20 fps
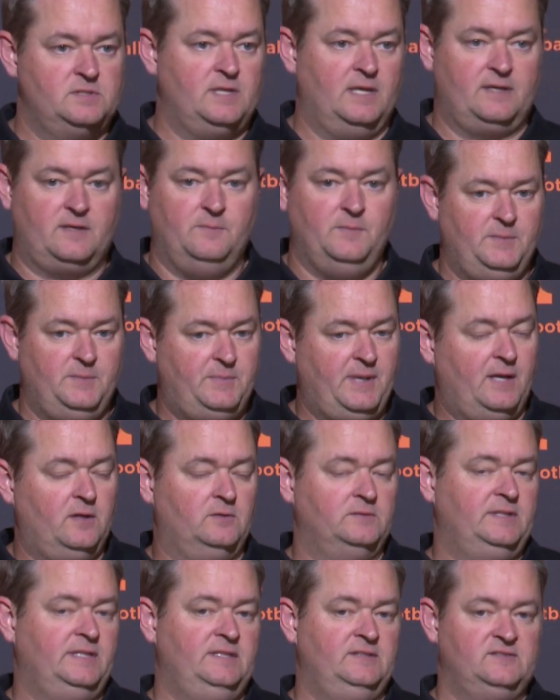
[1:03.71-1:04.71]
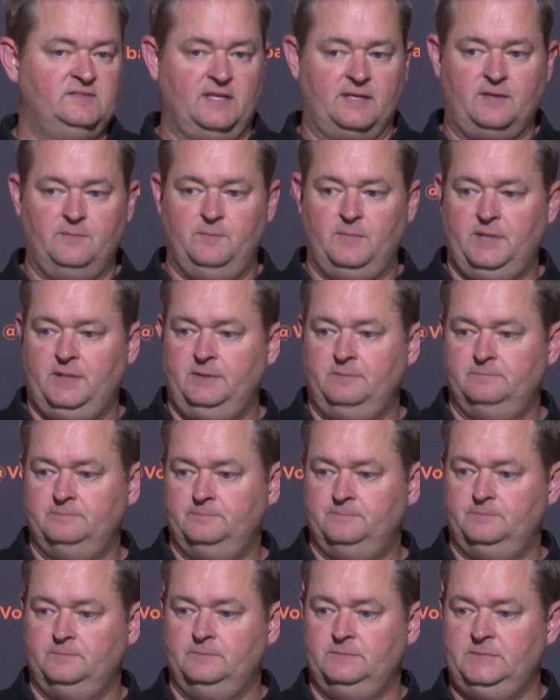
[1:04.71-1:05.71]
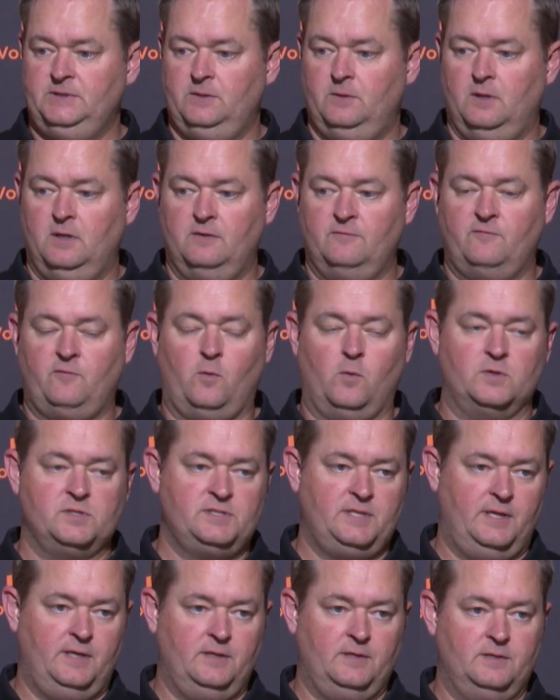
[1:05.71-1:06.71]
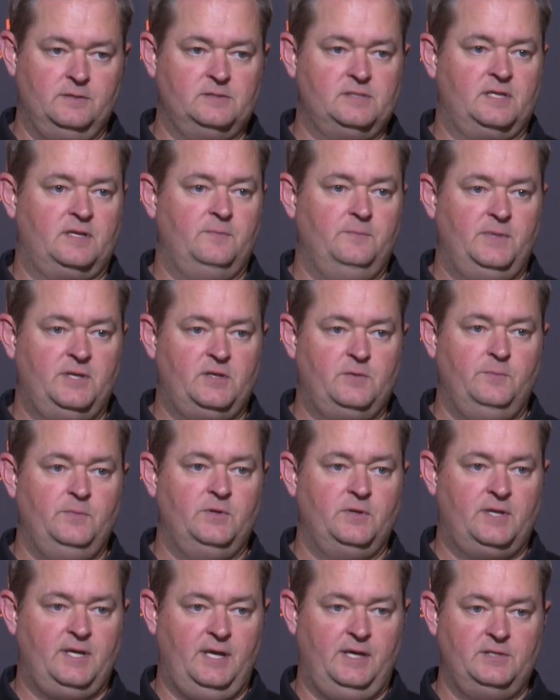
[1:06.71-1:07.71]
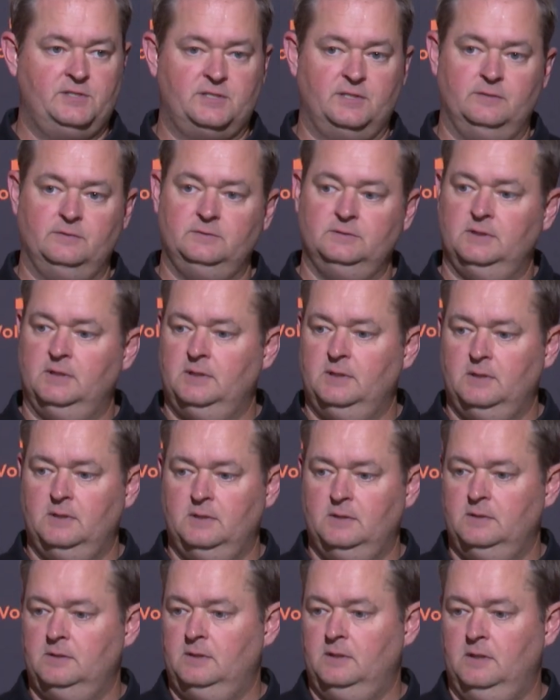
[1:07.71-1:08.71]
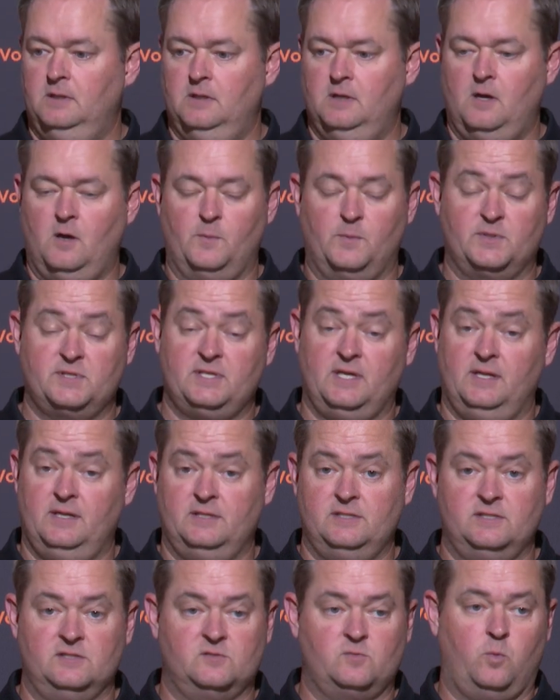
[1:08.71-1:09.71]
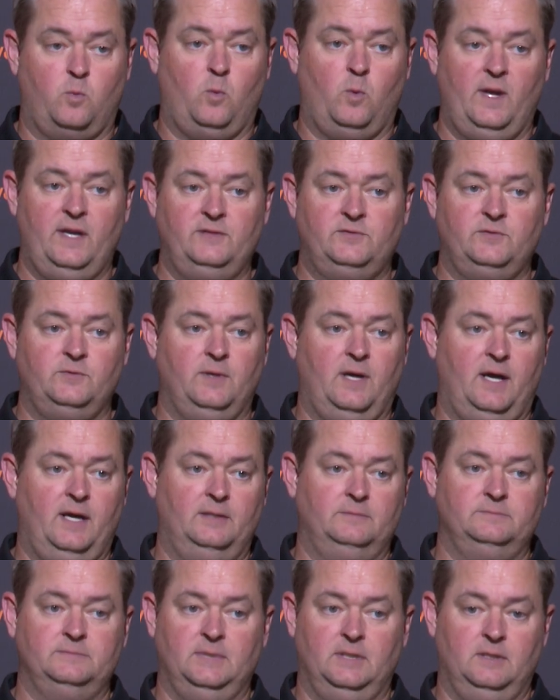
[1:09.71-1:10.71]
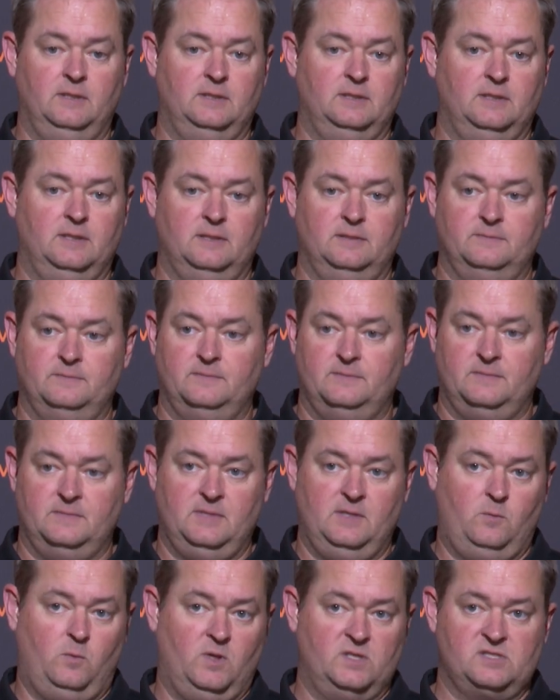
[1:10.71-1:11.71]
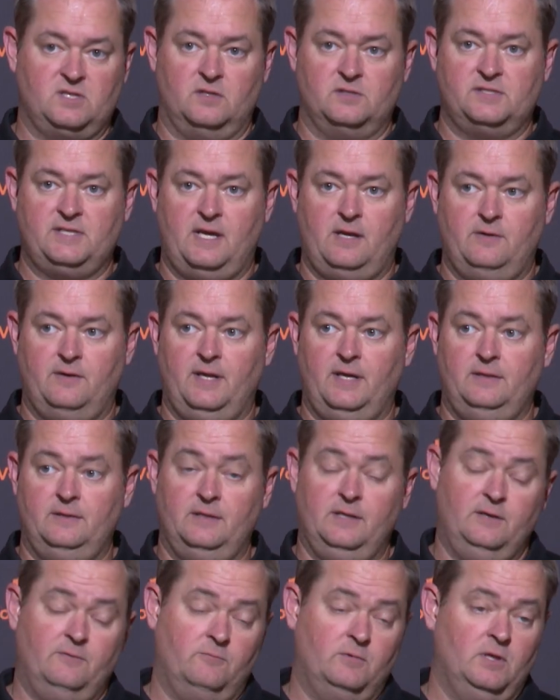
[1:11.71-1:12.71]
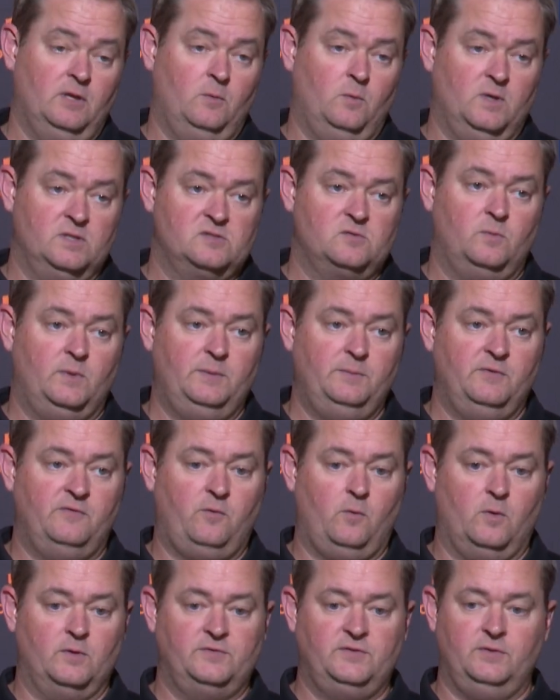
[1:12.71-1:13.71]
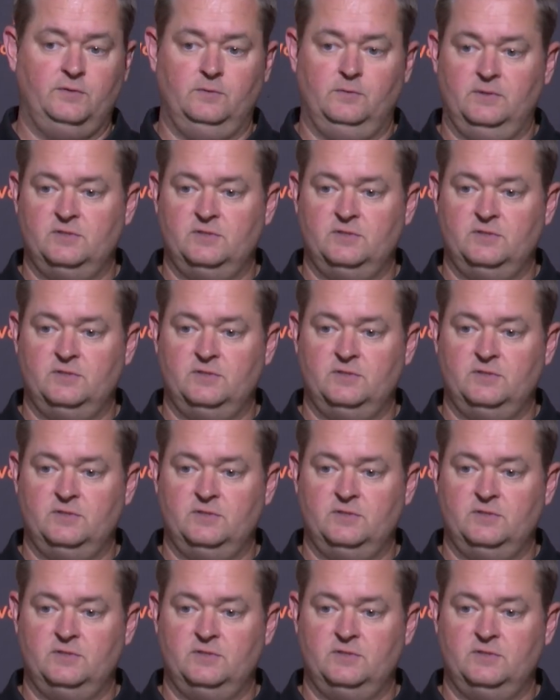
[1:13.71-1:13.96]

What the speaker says: That penalties. That can be, you know, unforced errors. It can be communication. Our percentage is way too high. It was on Saturday, and it really was the week before, too.